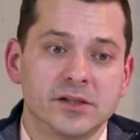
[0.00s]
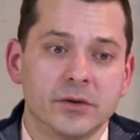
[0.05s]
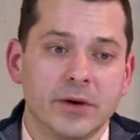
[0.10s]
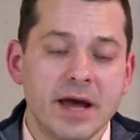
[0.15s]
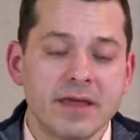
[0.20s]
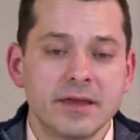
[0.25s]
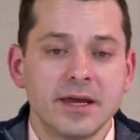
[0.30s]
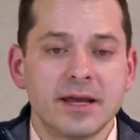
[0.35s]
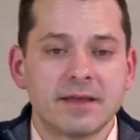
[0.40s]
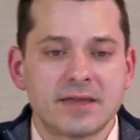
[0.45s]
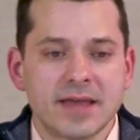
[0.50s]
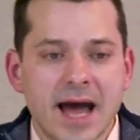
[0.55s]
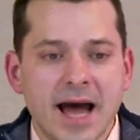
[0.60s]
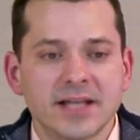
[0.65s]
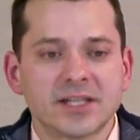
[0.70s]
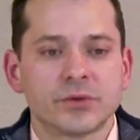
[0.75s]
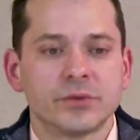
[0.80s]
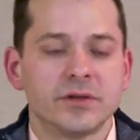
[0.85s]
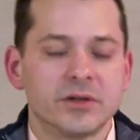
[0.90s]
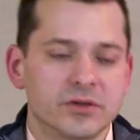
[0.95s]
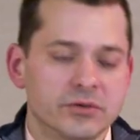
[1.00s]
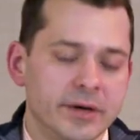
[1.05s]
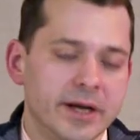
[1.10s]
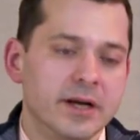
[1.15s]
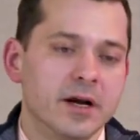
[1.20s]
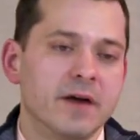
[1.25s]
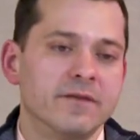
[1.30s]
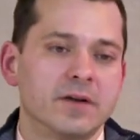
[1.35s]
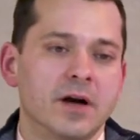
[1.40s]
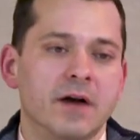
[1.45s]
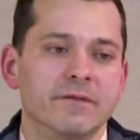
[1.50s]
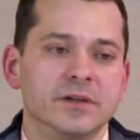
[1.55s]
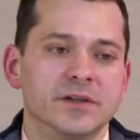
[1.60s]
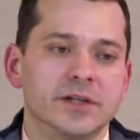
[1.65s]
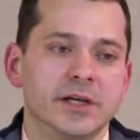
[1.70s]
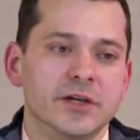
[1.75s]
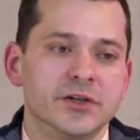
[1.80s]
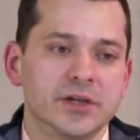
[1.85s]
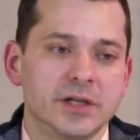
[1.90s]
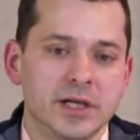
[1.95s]
So I think that's where the trade off
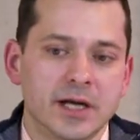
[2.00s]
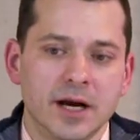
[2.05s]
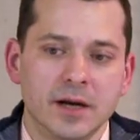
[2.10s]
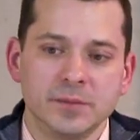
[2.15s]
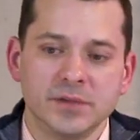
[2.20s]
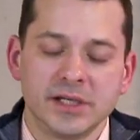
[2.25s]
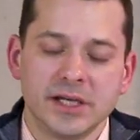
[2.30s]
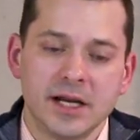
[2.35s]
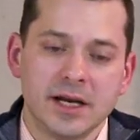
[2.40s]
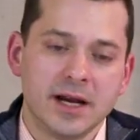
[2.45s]
conversation comes in.